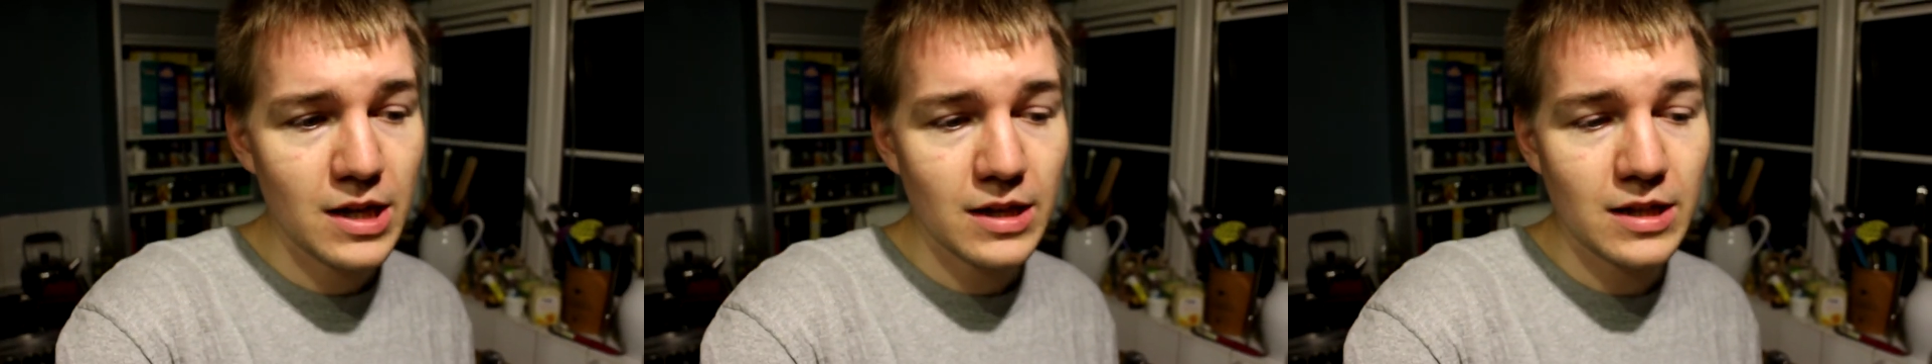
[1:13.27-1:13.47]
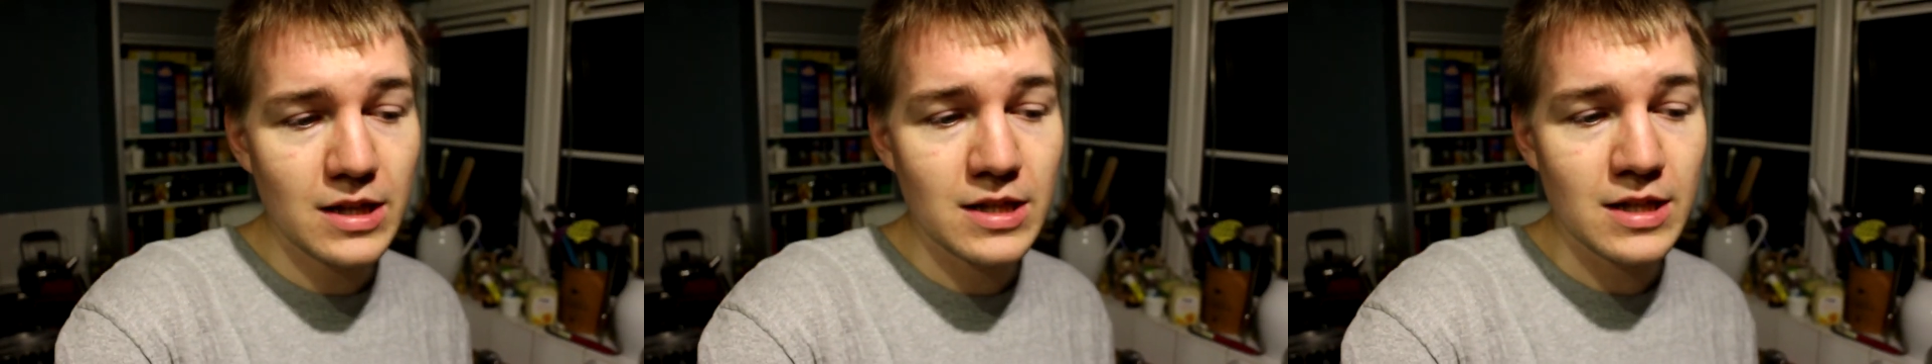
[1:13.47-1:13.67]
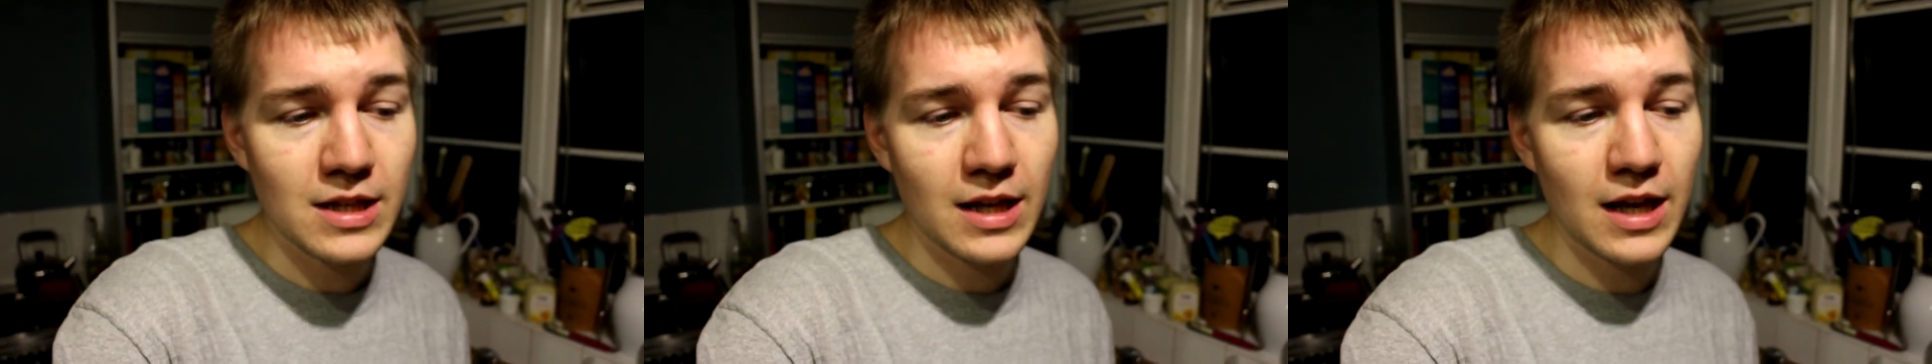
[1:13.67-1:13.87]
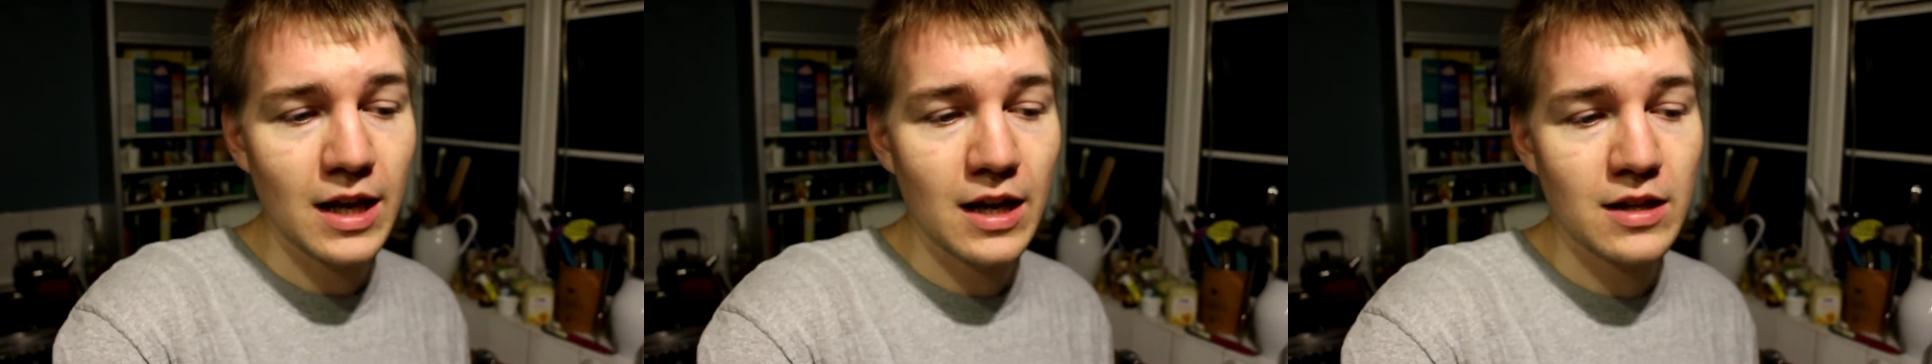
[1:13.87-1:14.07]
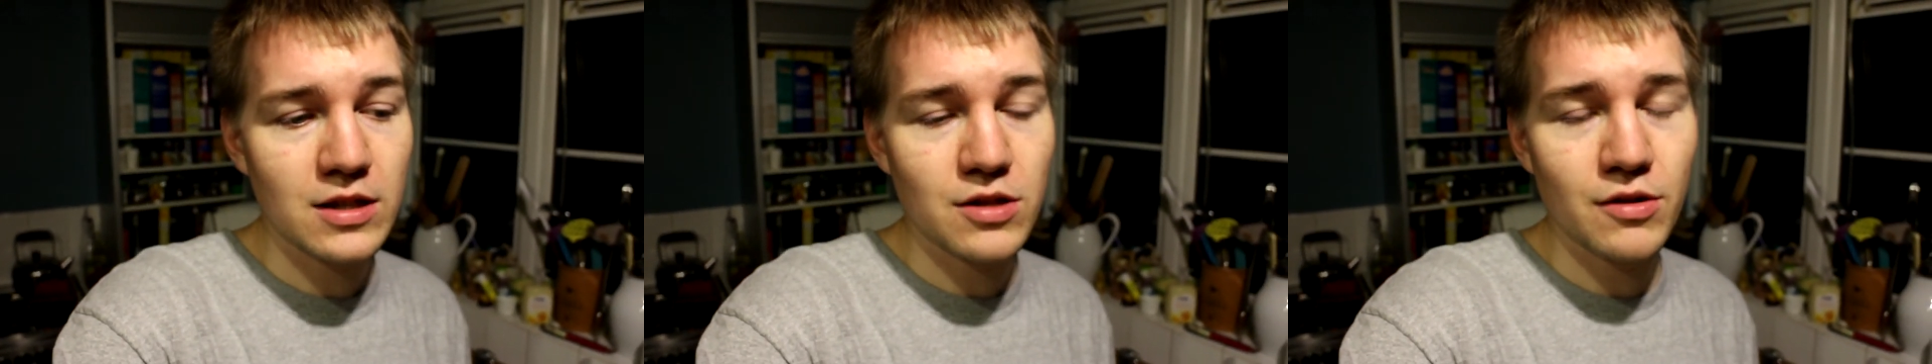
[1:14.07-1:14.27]
decent
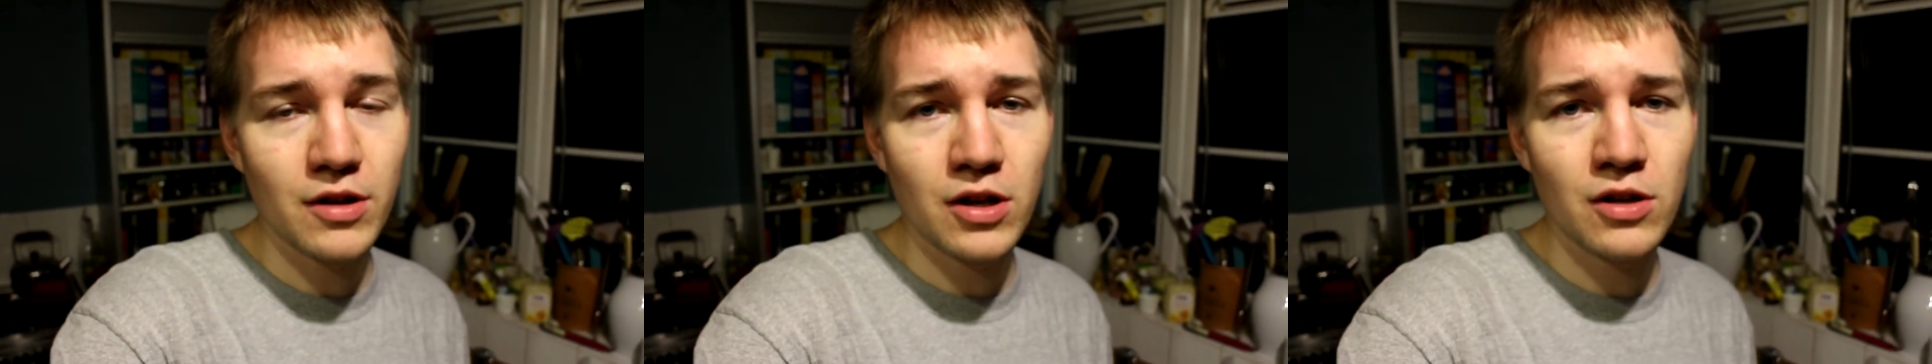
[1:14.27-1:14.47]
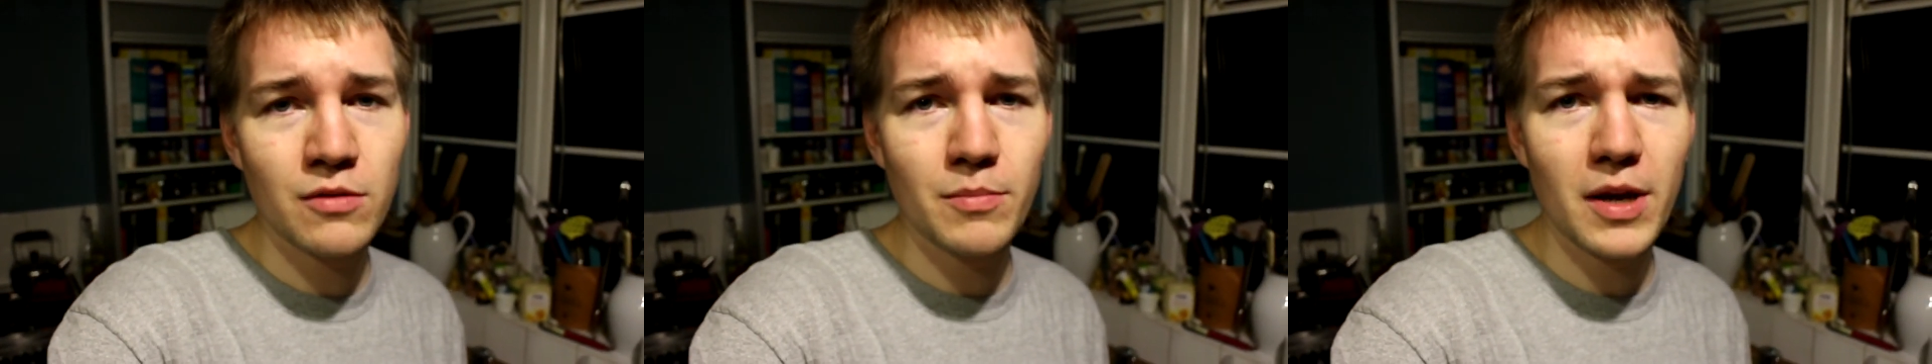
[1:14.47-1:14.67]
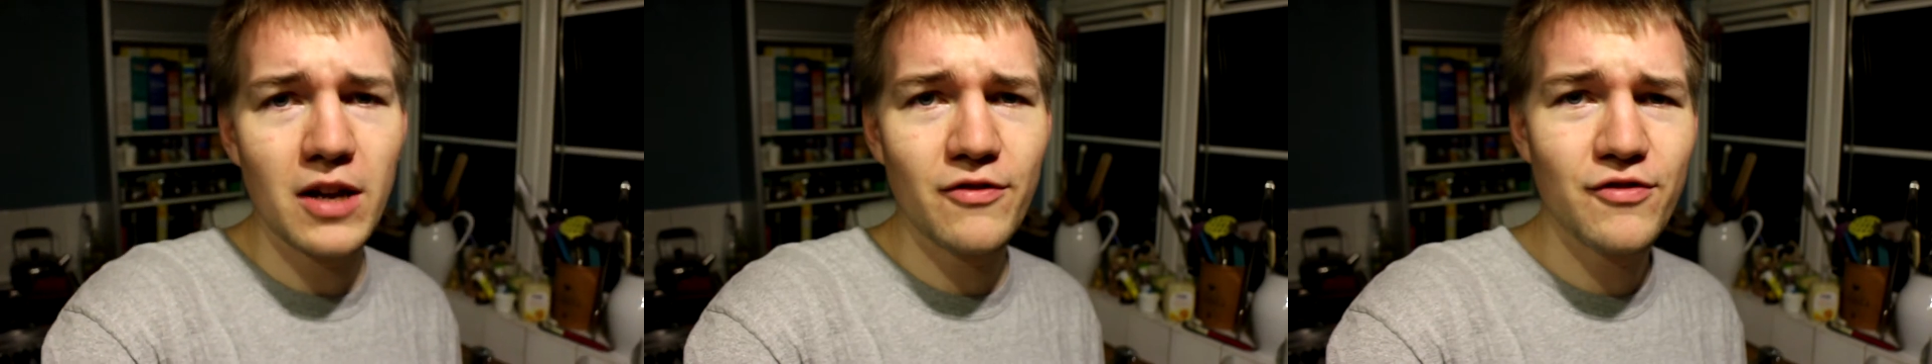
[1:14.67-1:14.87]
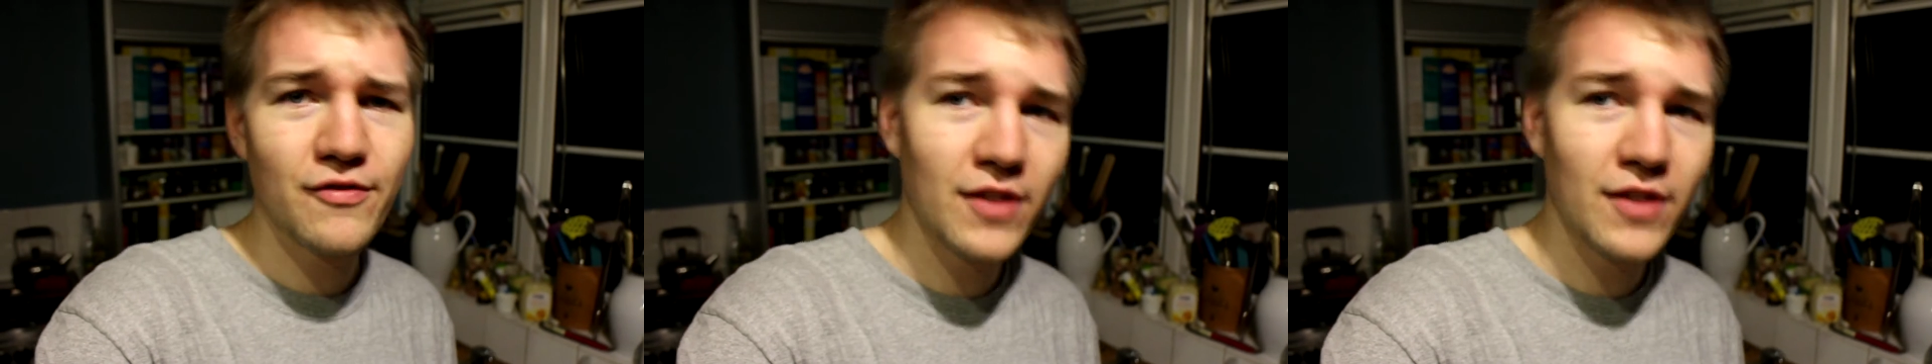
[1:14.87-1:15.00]
kit and so I can pay for